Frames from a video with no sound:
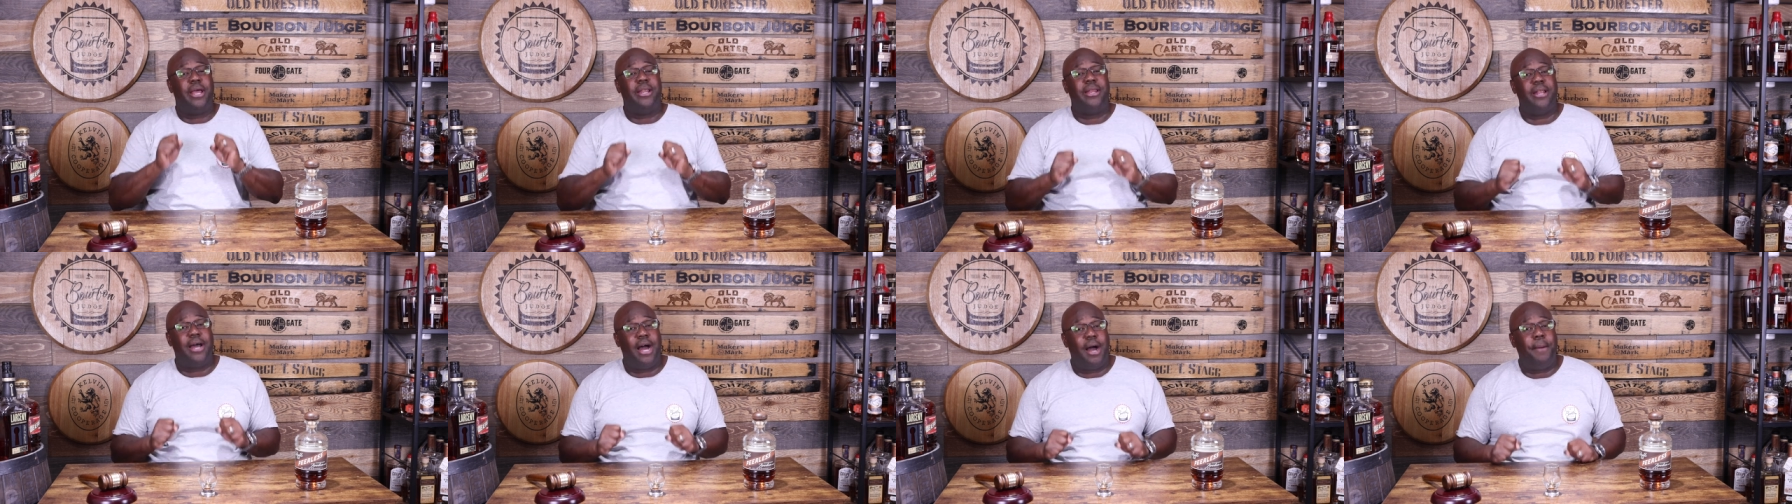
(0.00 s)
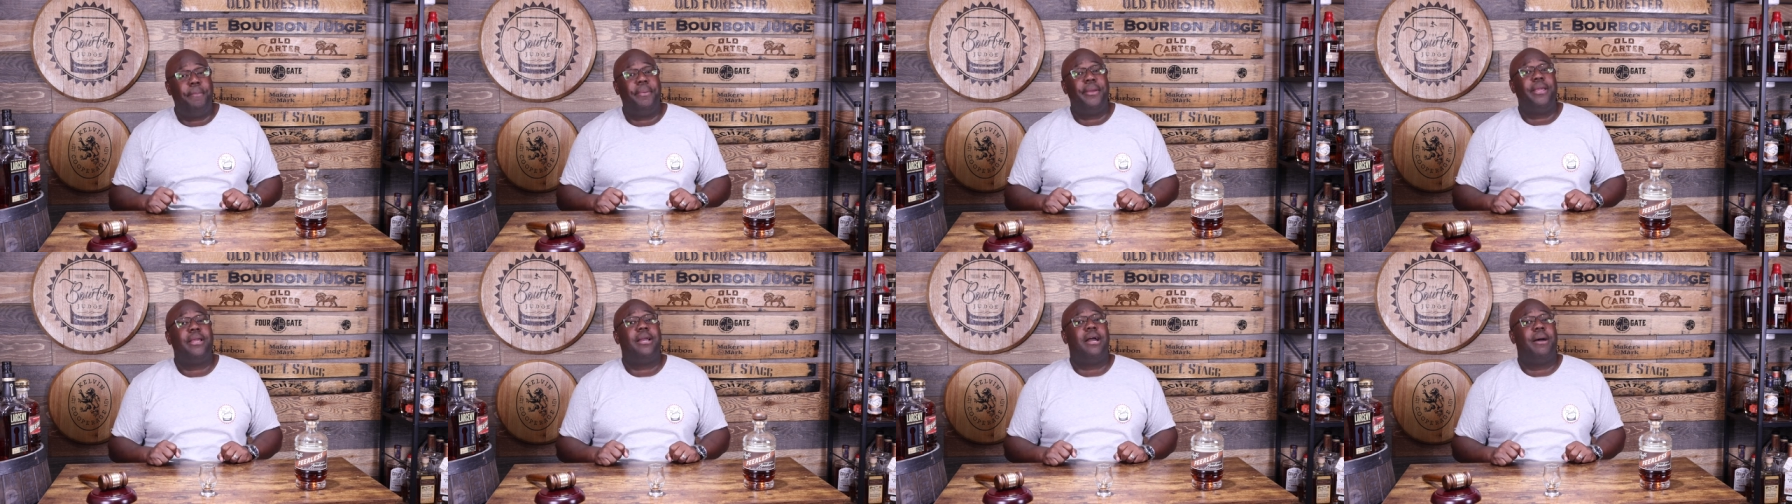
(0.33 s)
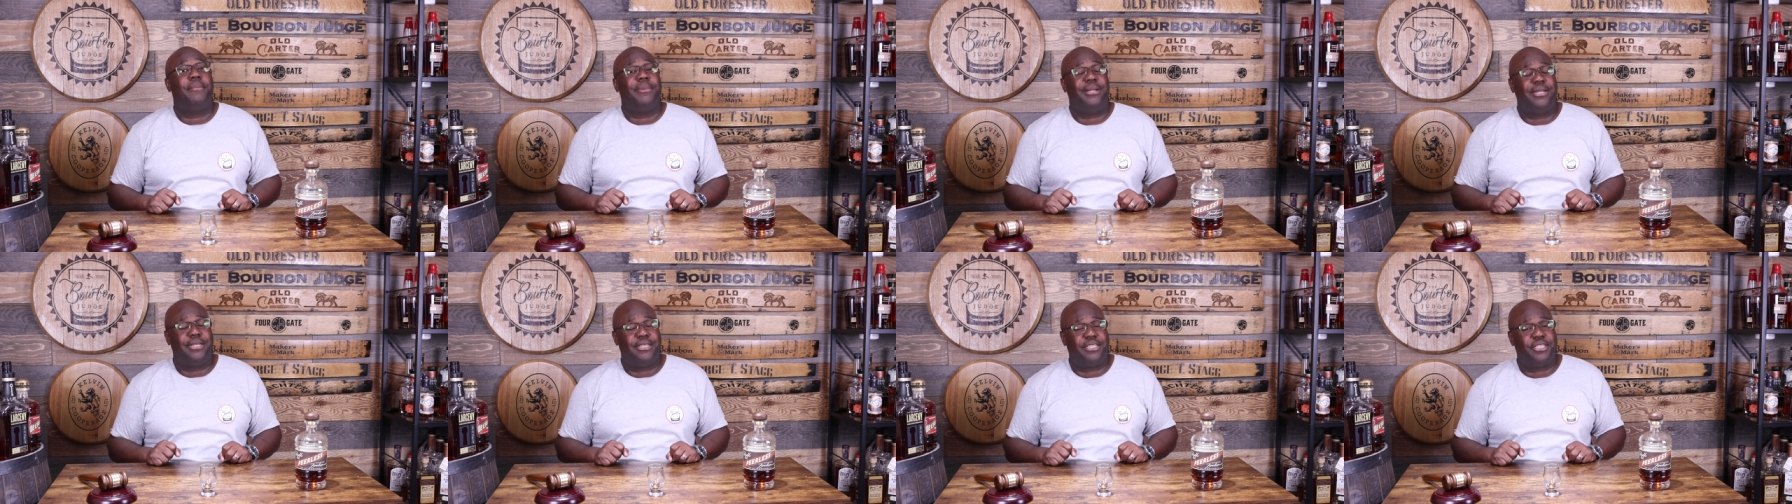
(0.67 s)
an up and
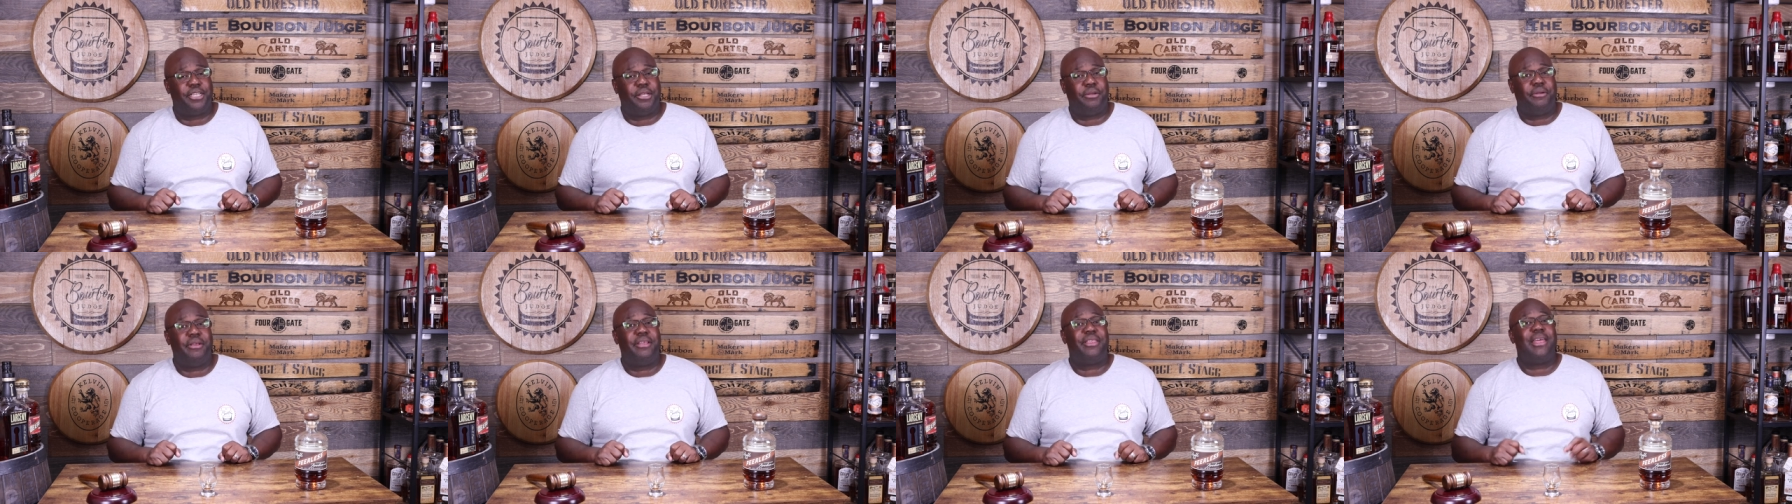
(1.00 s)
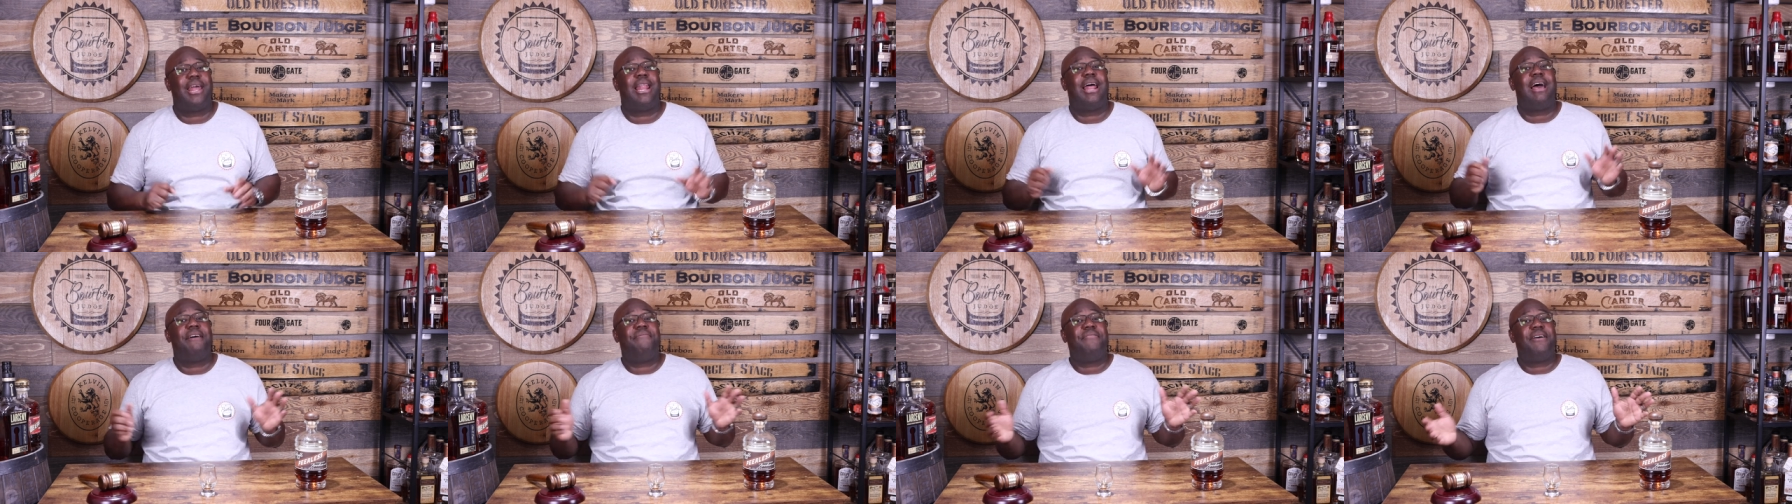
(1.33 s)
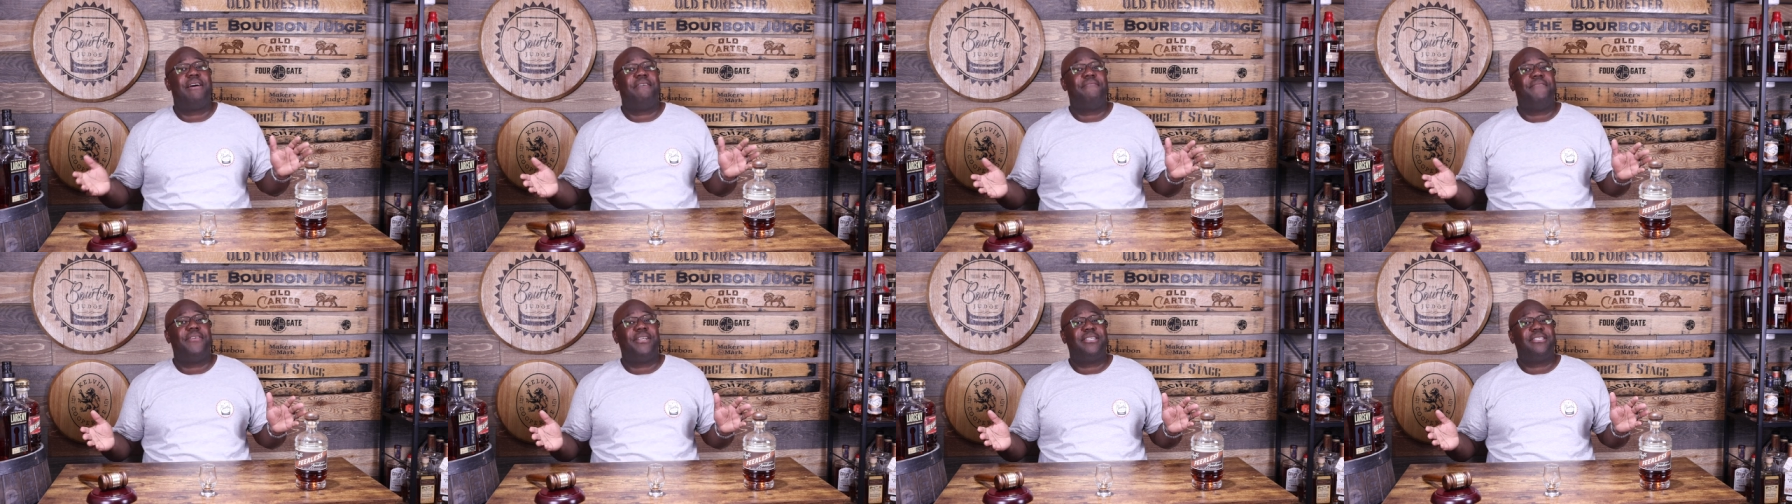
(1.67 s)
coming distillery that I have
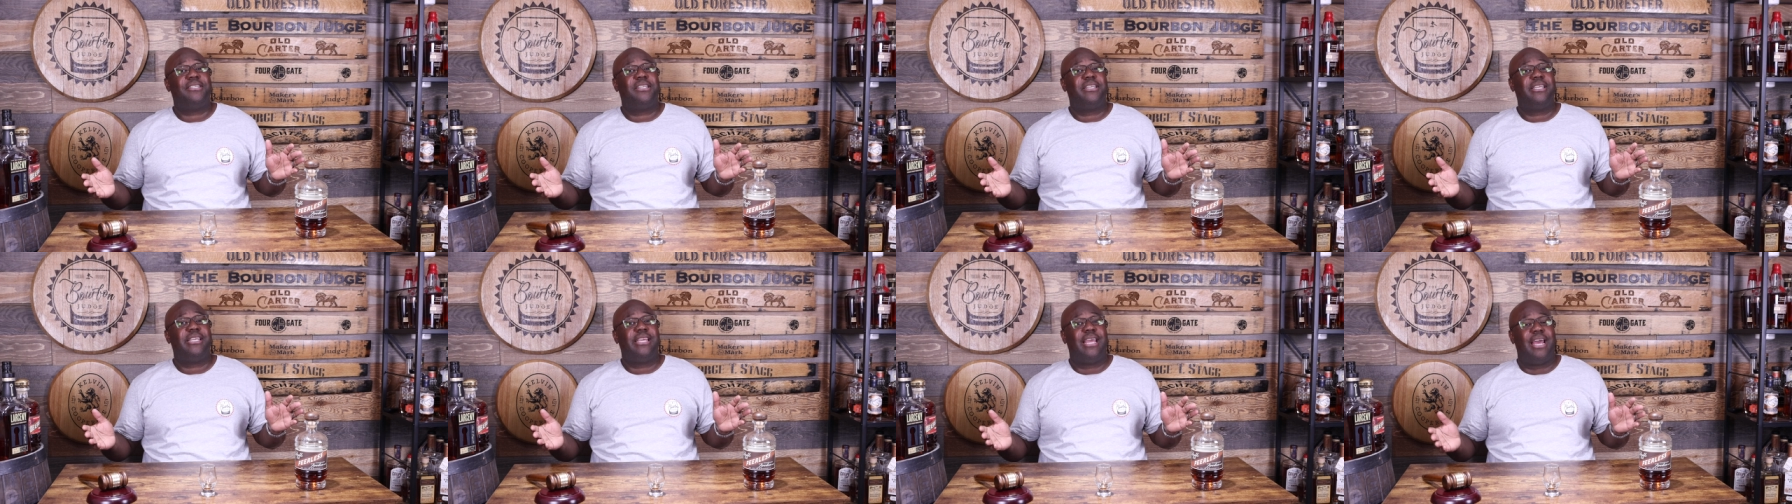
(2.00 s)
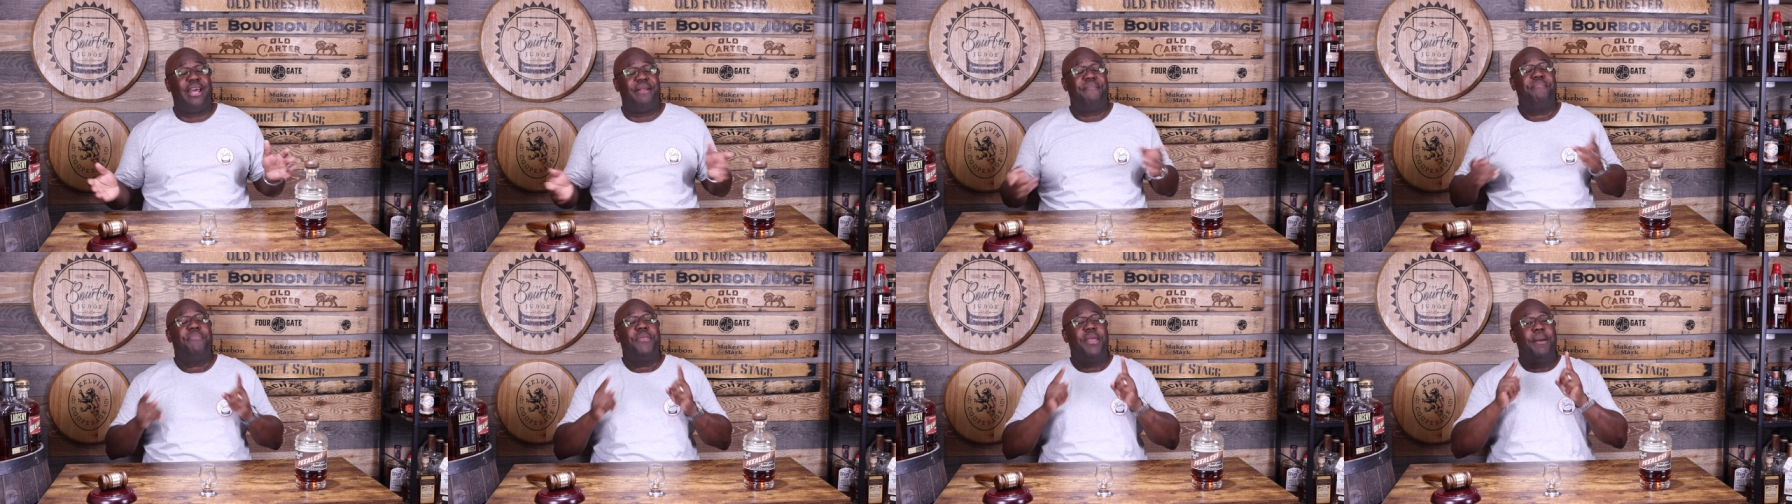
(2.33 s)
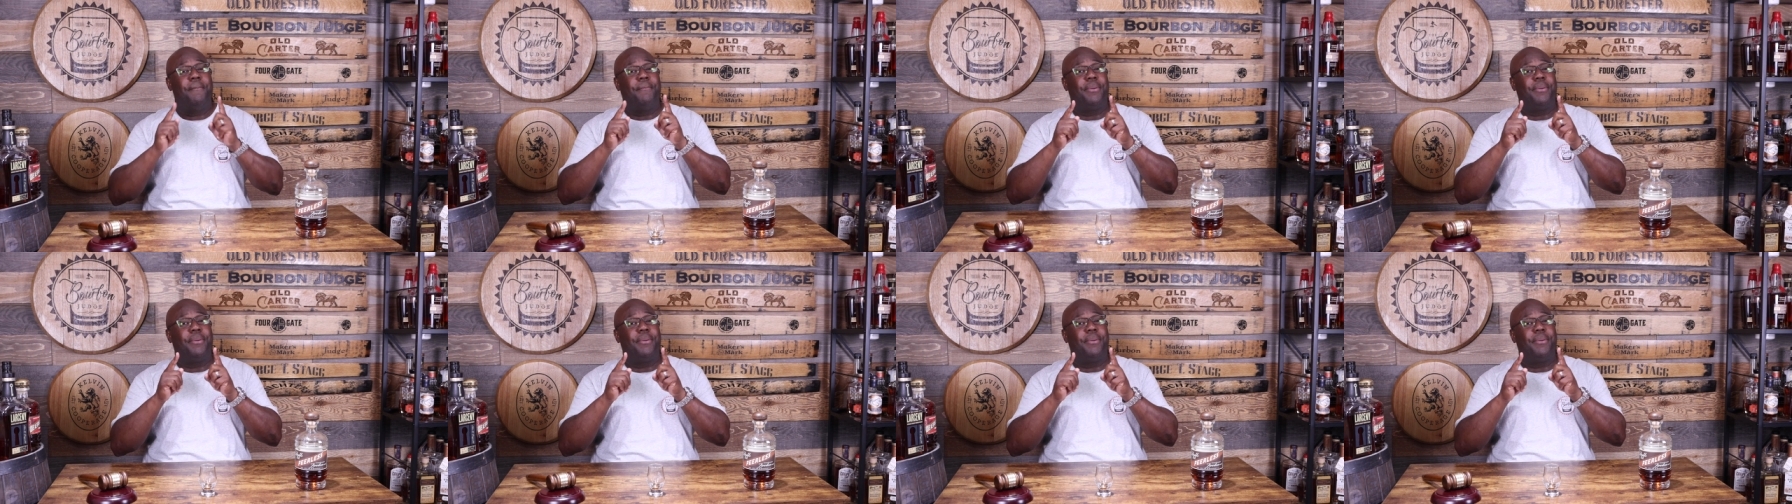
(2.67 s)
not visited yet,